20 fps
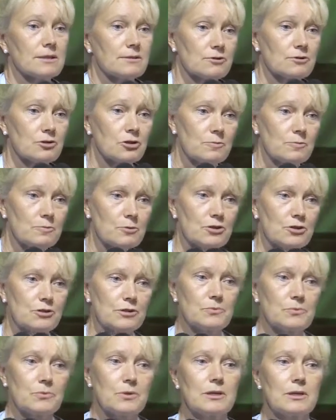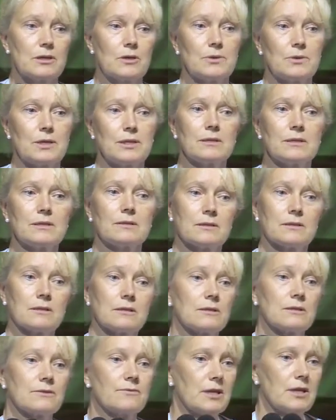absorption, we know that it
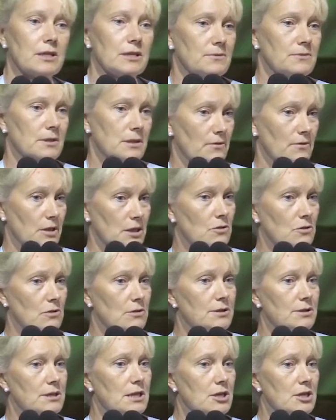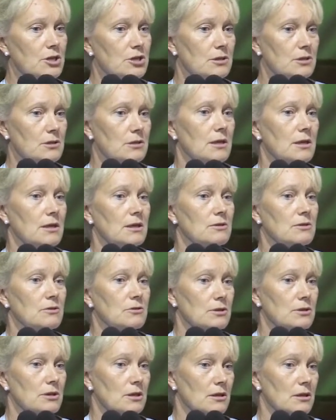conveys vascularization, it
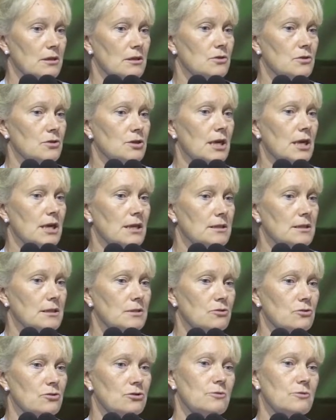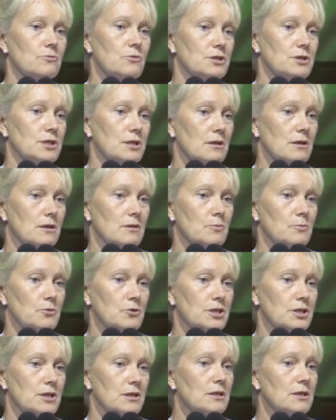contains
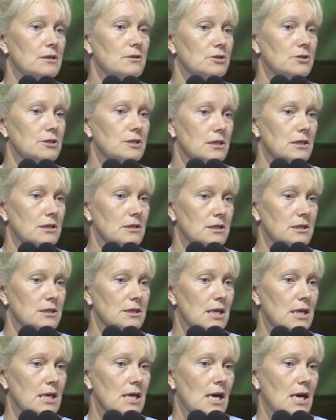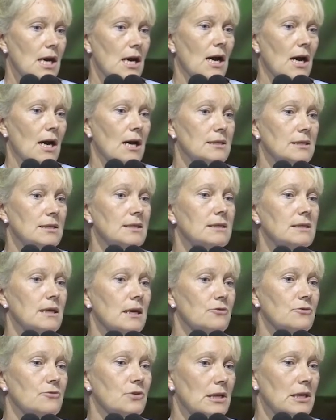osteoprogenitor cells, and it
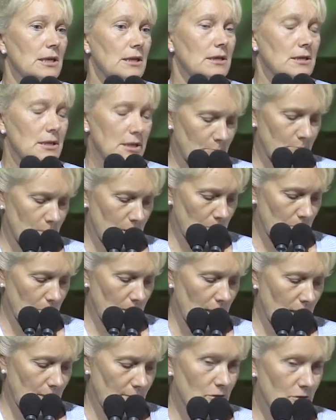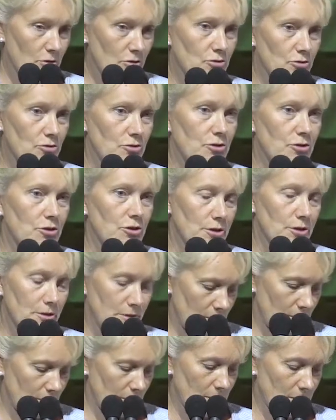can release, but we have not
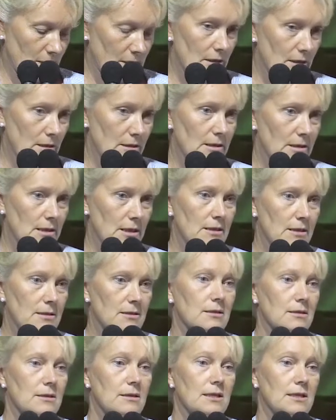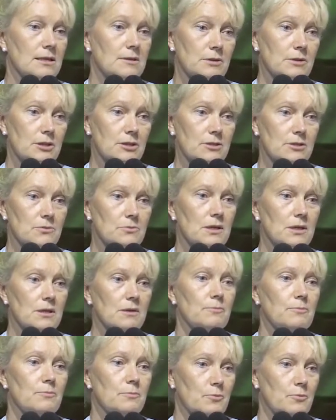studied it as much as we
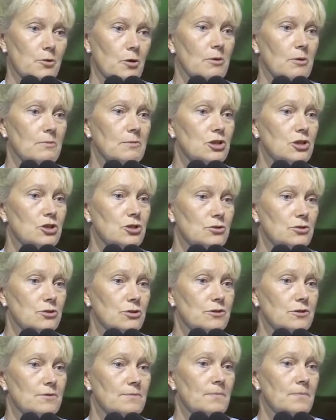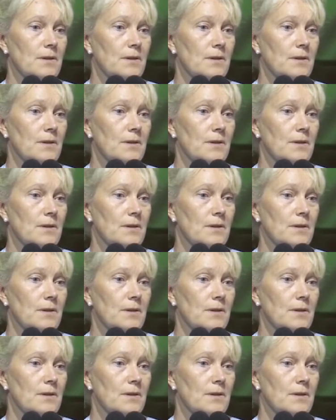probably should.